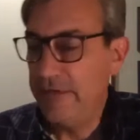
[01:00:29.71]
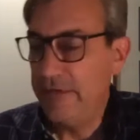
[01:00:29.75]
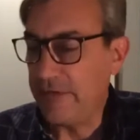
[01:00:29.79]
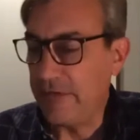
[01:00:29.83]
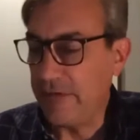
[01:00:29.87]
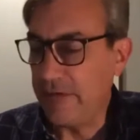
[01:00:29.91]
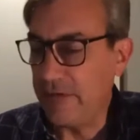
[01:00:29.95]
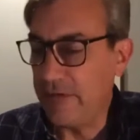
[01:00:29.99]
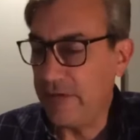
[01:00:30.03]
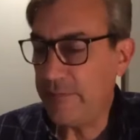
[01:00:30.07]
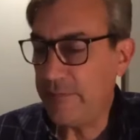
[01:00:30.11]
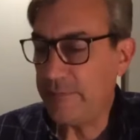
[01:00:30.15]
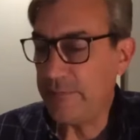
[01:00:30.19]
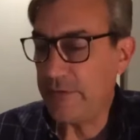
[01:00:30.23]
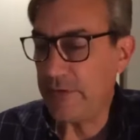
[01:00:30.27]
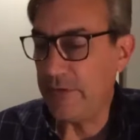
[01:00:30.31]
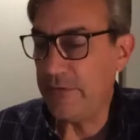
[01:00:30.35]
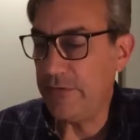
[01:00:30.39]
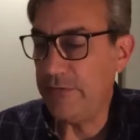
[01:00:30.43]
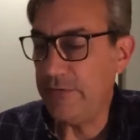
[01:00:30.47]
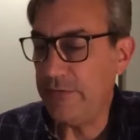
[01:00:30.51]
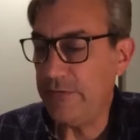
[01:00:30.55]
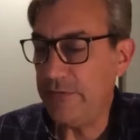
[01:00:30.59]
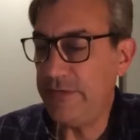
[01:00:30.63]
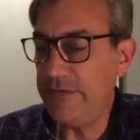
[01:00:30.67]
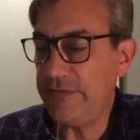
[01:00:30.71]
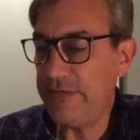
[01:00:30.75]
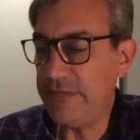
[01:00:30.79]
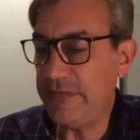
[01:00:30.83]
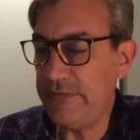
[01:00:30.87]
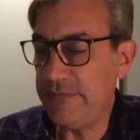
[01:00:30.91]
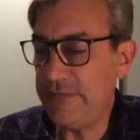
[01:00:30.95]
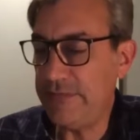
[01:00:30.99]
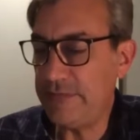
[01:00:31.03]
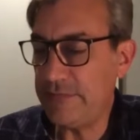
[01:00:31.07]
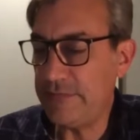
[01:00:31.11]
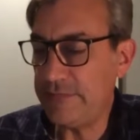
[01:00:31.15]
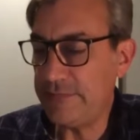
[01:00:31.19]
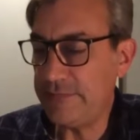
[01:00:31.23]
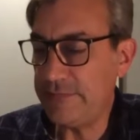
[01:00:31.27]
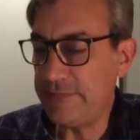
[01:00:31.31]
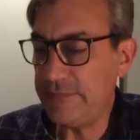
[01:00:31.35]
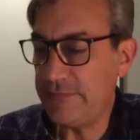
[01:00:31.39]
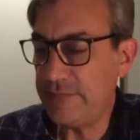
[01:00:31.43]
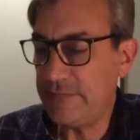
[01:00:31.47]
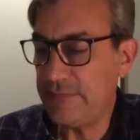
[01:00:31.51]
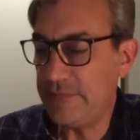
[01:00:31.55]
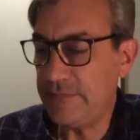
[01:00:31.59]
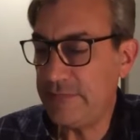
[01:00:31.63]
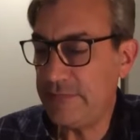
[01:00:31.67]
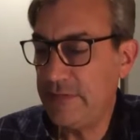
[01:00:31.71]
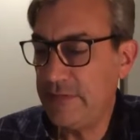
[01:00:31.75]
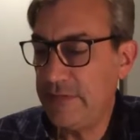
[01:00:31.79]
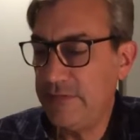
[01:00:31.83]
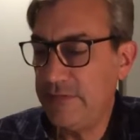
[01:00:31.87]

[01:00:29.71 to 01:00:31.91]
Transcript: to arm Cody's teachers,